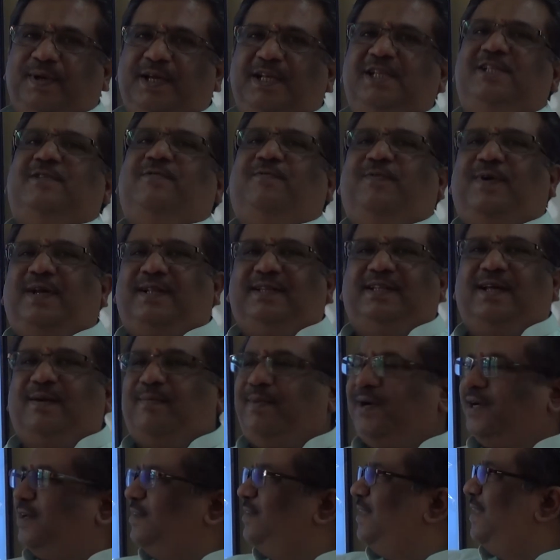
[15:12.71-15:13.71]
Is further
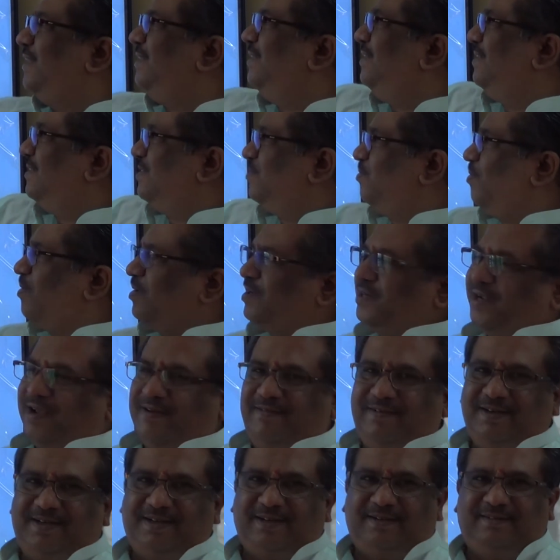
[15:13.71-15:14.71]
better than this what I have
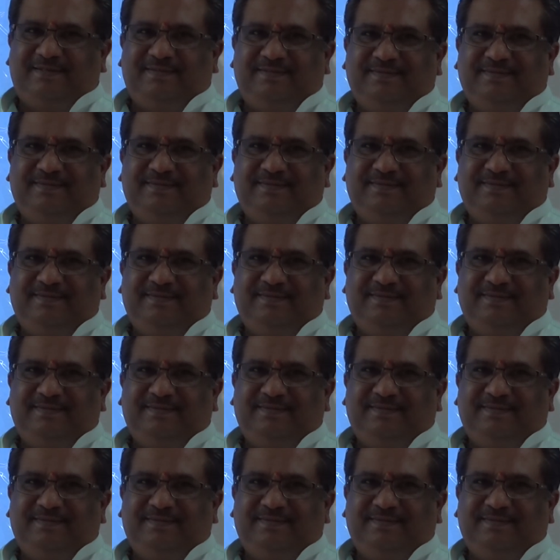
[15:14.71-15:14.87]
written.